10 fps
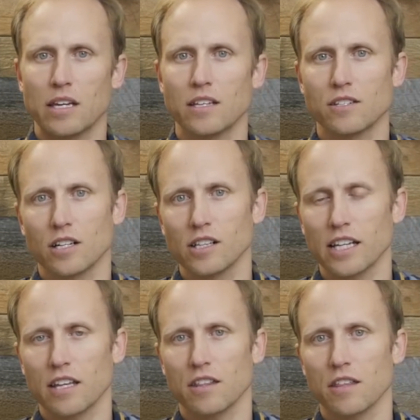is to
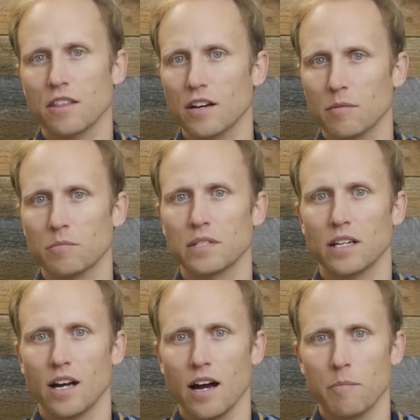click the thumbs
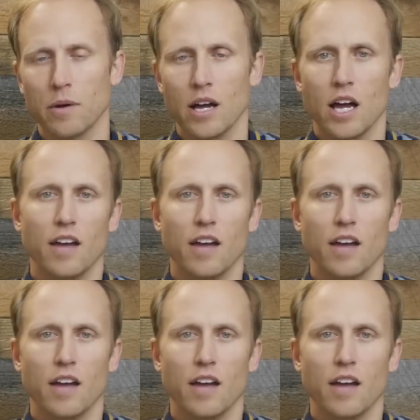up.